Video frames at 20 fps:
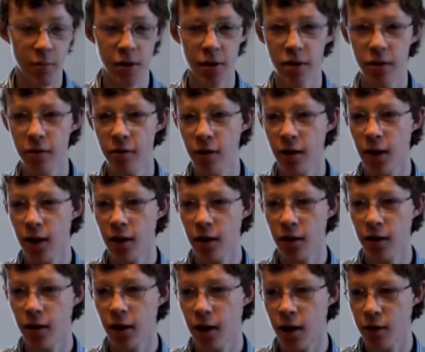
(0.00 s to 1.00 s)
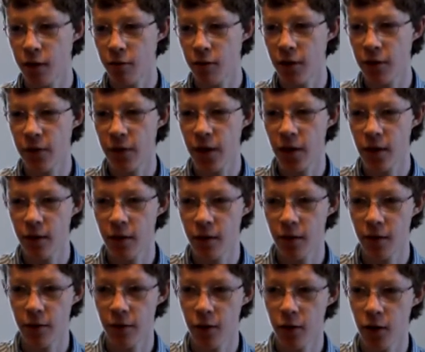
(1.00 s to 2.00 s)
but you can get like 3 feet
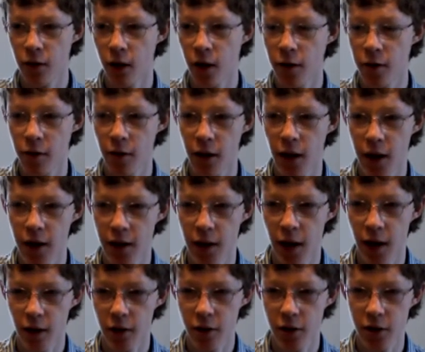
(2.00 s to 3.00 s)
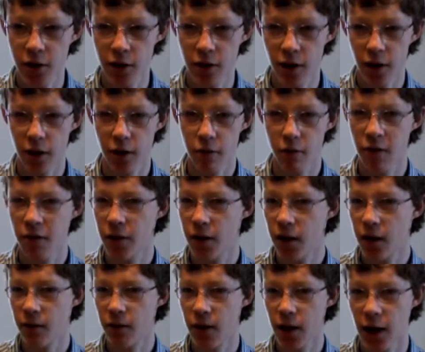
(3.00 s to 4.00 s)
for under $9, like 3
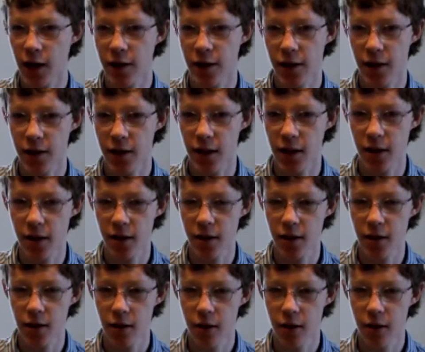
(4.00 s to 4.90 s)
feet of 9/16,